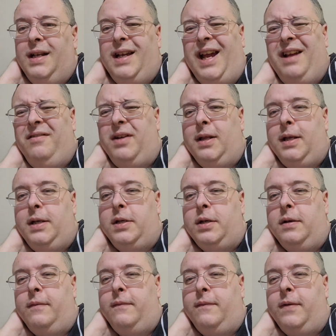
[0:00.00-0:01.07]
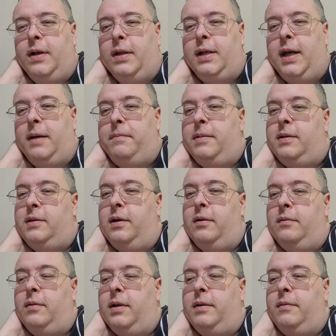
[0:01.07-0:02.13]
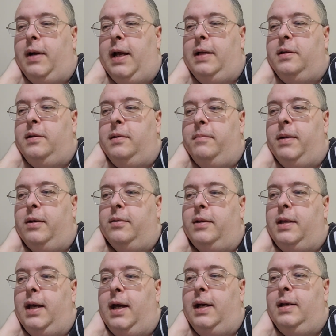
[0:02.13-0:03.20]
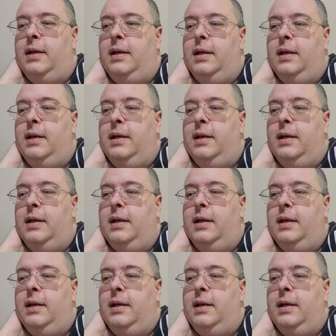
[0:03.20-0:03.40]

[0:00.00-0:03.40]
I really shouldn't fill the episode with rants about that.